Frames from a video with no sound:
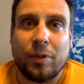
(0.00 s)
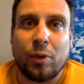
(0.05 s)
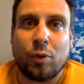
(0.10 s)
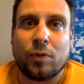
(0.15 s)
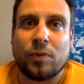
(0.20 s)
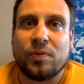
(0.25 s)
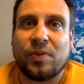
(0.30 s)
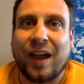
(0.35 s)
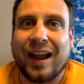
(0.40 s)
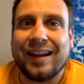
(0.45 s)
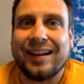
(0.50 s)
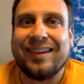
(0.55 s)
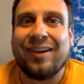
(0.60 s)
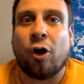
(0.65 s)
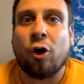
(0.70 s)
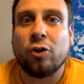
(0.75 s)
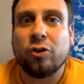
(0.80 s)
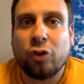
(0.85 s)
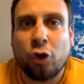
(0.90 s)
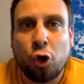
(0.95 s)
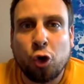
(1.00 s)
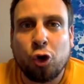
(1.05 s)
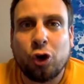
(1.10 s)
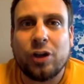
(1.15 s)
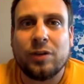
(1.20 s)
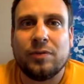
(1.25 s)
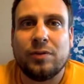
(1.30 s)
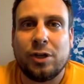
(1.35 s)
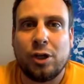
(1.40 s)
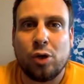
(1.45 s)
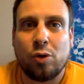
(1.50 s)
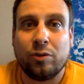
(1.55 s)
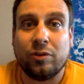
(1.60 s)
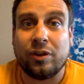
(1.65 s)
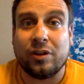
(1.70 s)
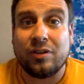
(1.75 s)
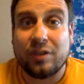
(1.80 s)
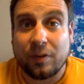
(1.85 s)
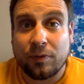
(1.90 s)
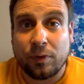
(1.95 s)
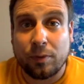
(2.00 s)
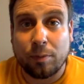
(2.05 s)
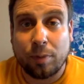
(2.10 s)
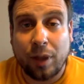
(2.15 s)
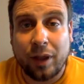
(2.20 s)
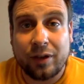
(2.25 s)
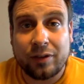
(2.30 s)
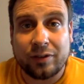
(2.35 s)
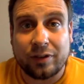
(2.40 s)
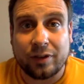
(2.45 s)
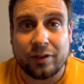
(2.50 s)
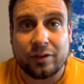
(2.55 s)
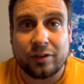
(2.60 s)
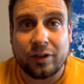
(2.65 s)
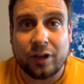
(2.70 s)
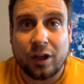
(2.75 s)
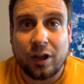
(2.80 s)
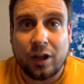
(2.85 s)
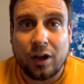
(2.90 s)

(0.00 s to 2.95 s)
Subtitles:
They were finding alternative news in different places.